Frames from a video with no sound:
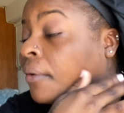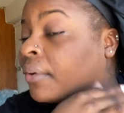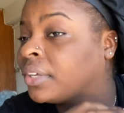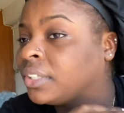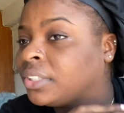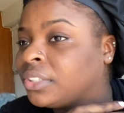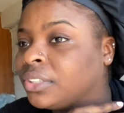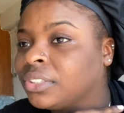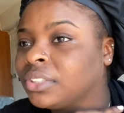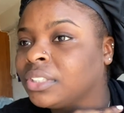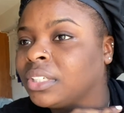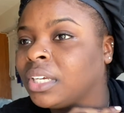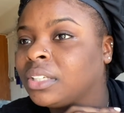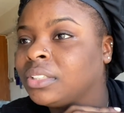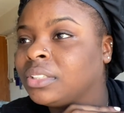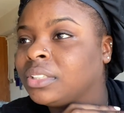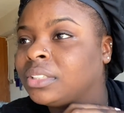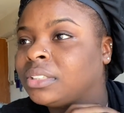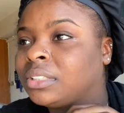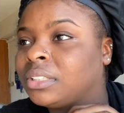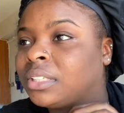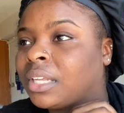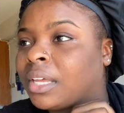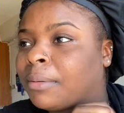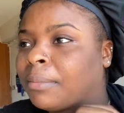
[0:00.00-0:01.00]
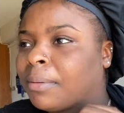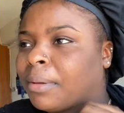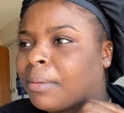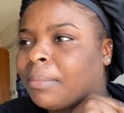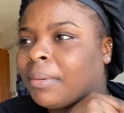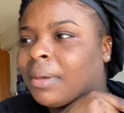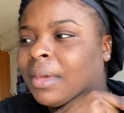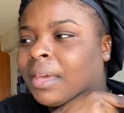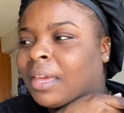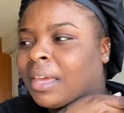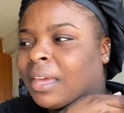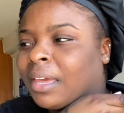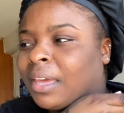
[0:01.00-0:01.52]
because usually I'll just stay in my
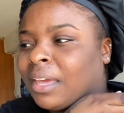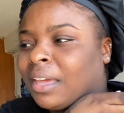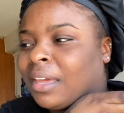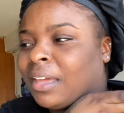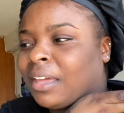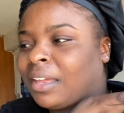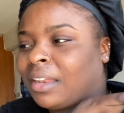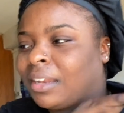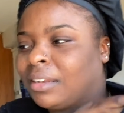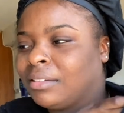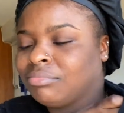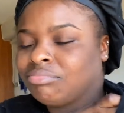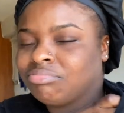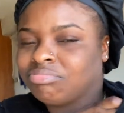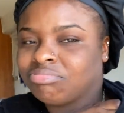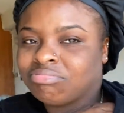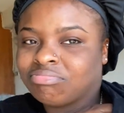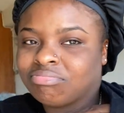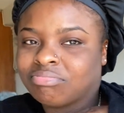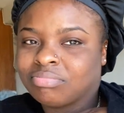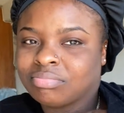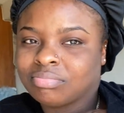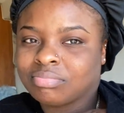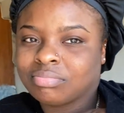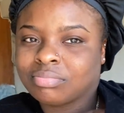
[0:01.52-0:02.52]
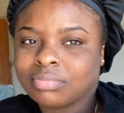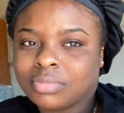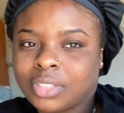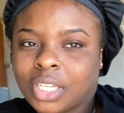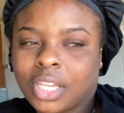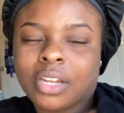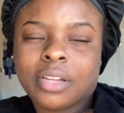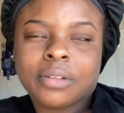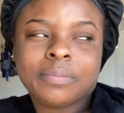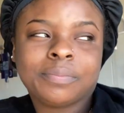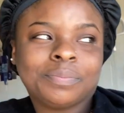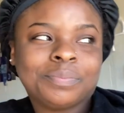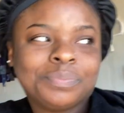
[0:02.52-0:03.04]
bed. You
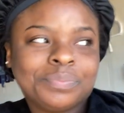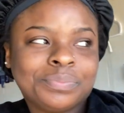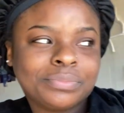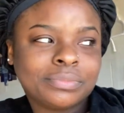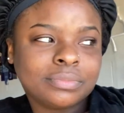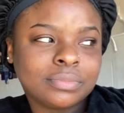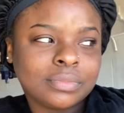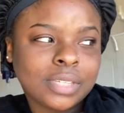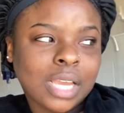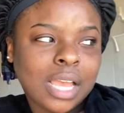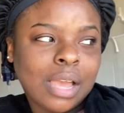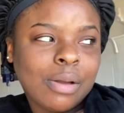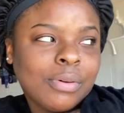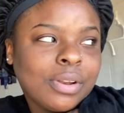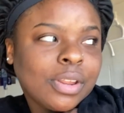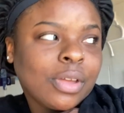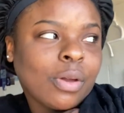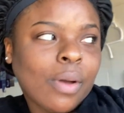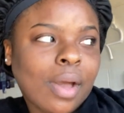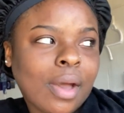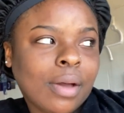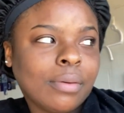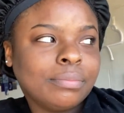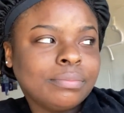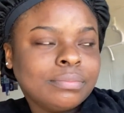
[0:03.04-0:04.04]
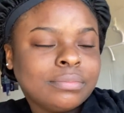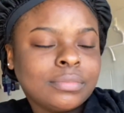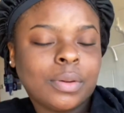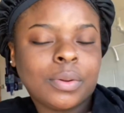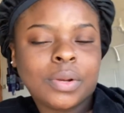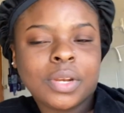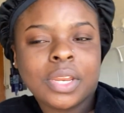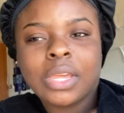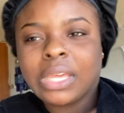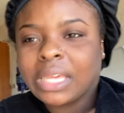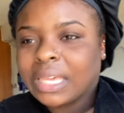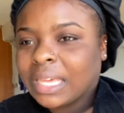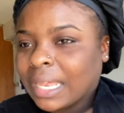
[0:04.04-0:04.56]
know, I want to go out. I
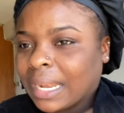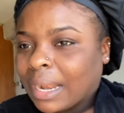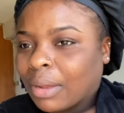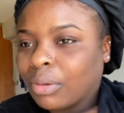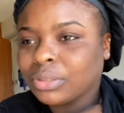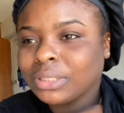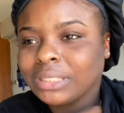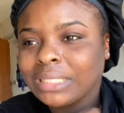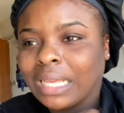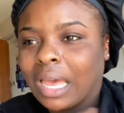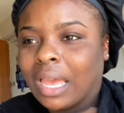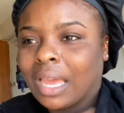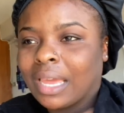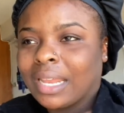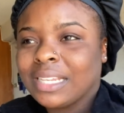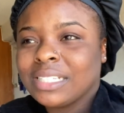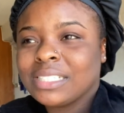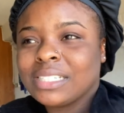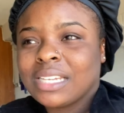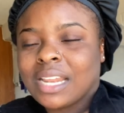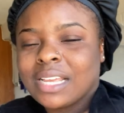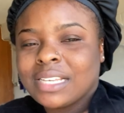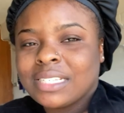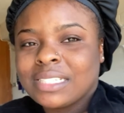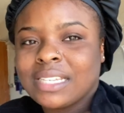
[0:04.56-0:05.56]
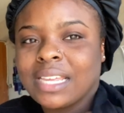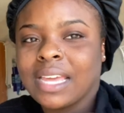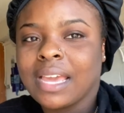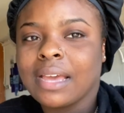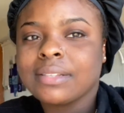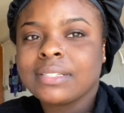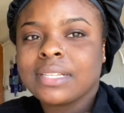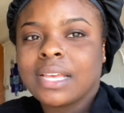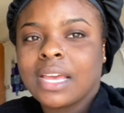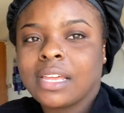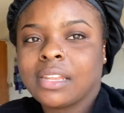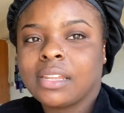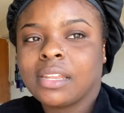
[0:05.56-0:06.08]
want to get outside. It's a nice day
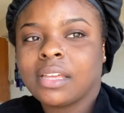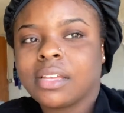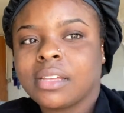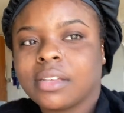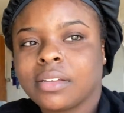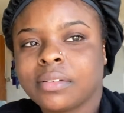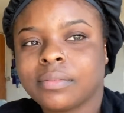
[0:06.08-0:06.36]
outside. Look,